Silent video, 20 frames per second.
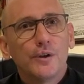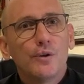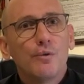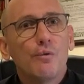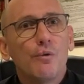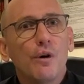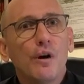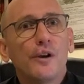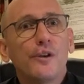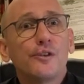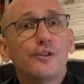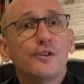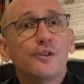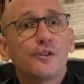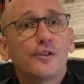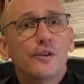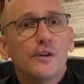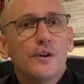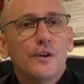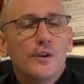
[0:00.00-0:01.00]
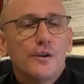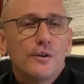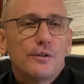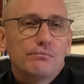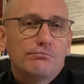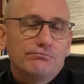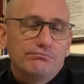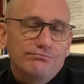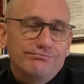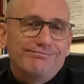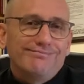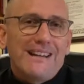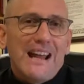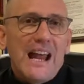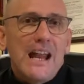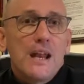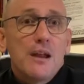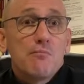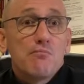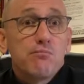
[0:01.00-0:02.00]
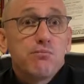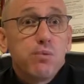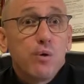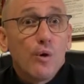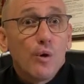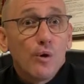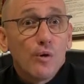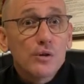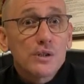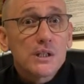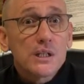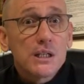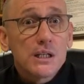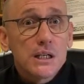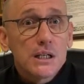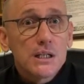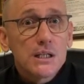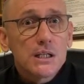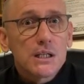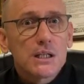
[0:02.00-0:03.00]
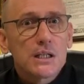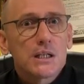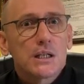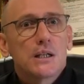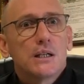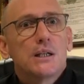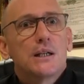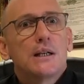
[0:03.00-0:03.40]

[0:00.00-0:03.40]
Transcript: was an important